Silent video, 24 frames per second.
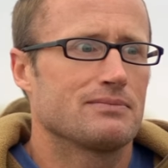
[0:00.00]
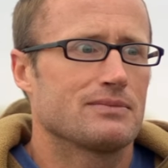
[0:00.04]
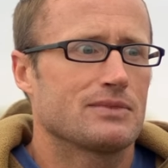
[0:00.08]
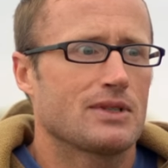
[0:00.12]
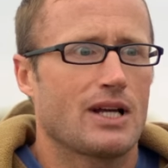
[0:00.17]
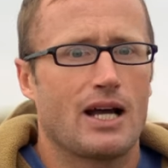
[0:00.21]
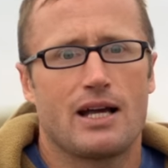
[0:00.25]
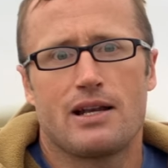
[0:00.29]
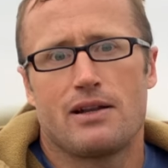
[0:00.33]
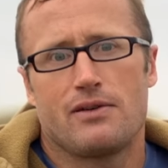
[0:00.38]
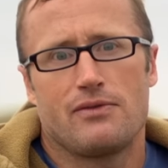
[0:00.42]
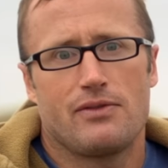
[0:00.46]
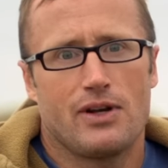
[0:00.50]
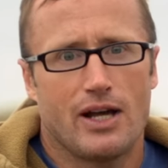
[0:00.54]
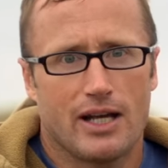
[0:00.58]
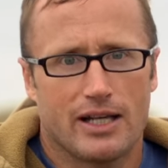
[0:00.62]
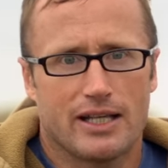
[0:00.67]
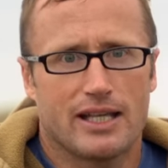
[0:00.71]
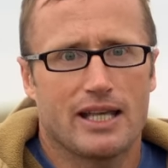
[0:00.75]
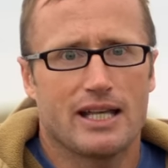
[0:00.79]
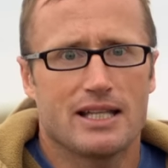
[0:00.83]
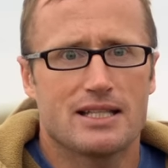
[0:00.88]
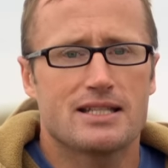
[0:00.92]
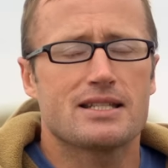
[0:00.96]
kind of
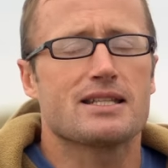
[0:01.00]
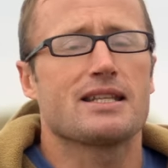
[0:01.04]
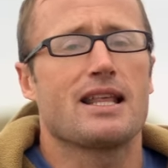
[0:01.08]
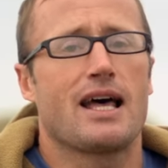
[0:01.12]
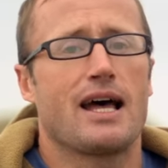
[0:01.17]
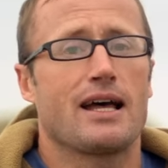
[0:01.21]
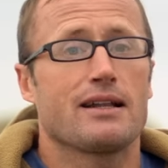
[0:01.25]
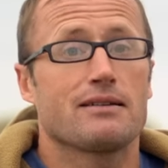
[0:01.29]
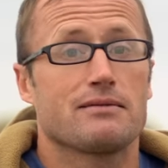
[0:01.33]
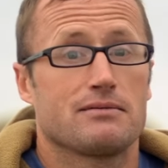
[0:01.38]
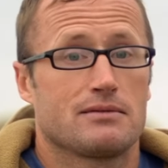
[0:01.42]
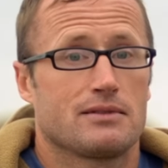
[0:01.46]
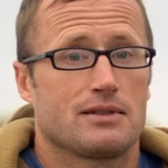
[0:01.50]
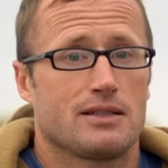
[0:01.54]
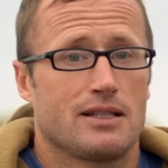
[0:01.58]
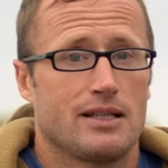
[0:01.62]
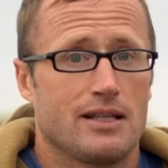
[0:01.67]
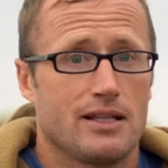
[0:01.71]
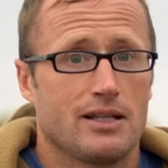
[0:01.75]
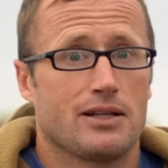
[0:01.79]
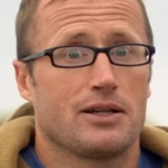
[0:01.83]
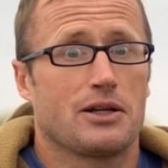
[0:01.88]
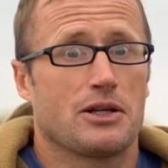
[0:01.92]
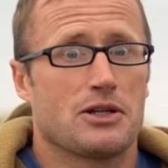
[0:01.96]
against that
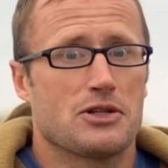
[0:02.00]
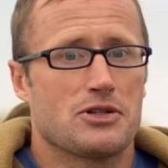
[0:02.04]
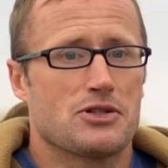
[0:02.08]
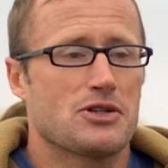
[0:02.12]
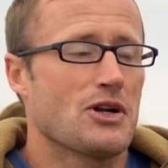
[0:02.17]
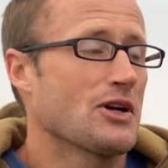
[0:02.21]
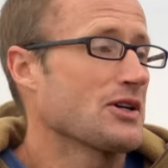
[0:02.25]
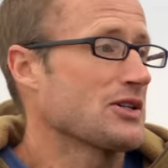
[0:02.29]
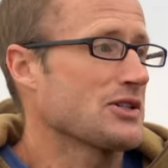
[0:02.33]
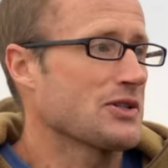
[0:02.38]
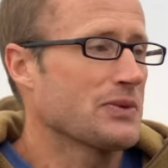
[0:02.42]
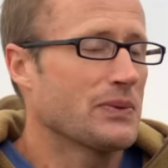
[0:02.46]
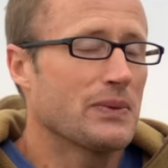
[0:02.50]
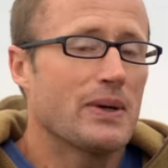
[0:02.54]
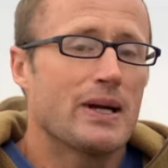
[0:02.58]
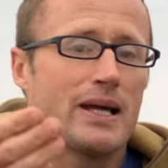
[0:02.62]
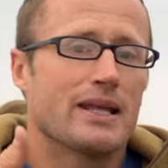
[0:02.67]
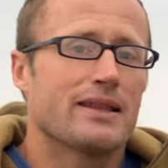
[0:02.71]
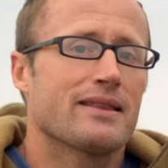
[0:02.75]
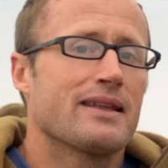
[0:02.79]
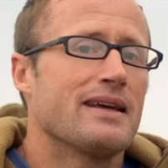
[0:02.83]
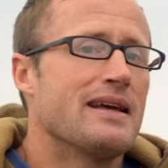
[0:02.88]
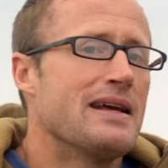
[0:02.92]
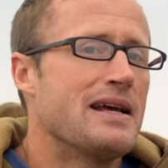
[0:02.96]
in conjunction
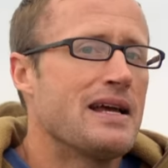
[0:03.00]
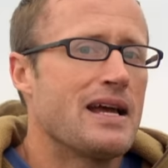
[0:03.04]
with